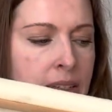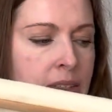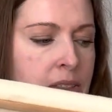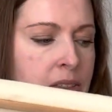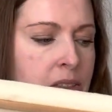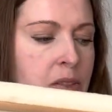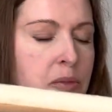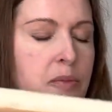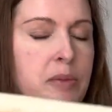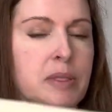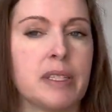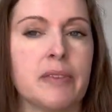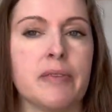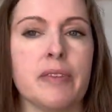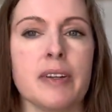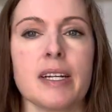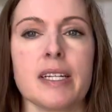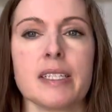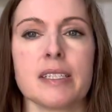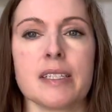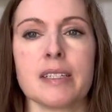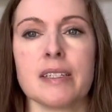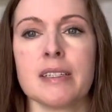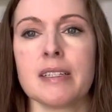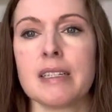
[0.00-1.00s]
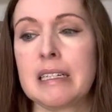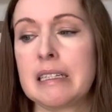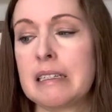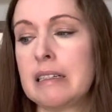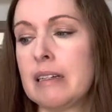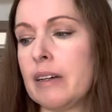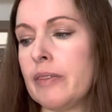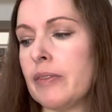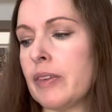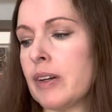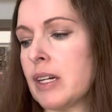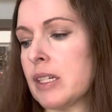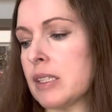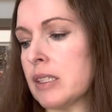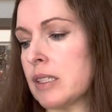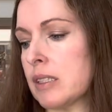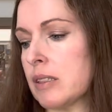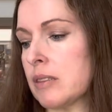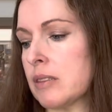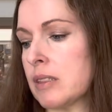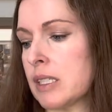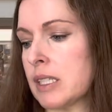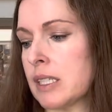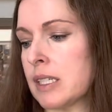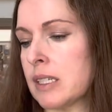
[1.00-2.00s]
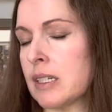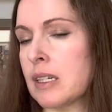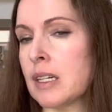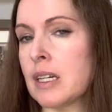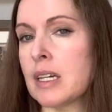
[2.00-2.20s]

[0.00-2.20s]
Oops, I forgot to loosen it.